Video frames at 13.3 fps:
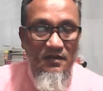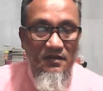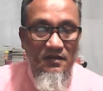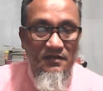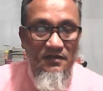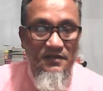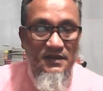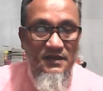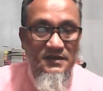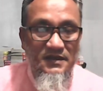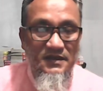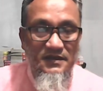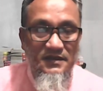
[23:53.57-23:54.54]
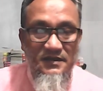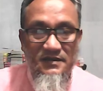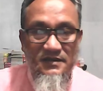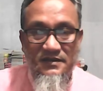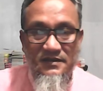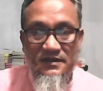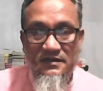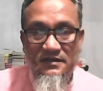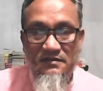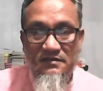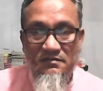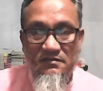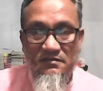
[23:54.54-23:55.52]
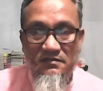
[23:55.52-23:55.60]
These sentences
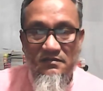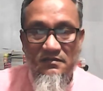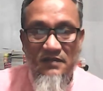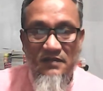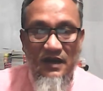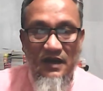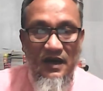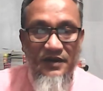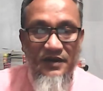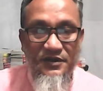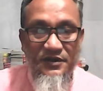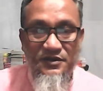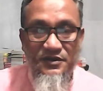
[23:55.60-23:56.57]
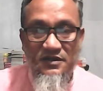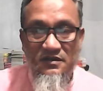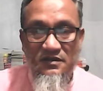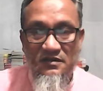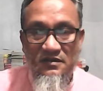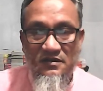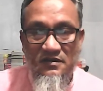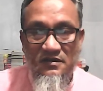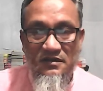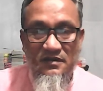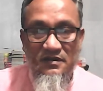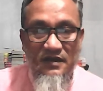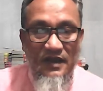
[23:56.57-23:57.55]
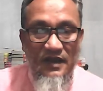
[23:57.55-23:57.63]
are written
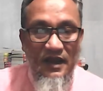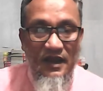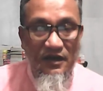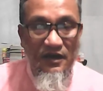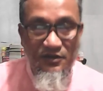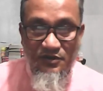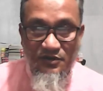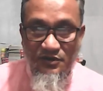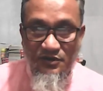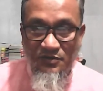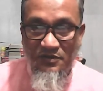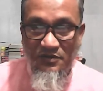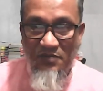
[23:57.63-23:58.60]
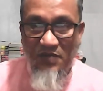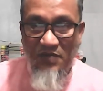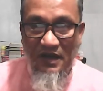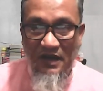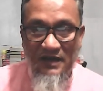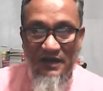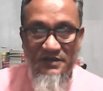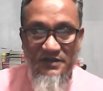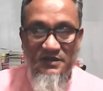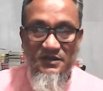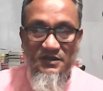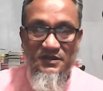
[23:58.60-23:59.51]
according to the Bangla sentence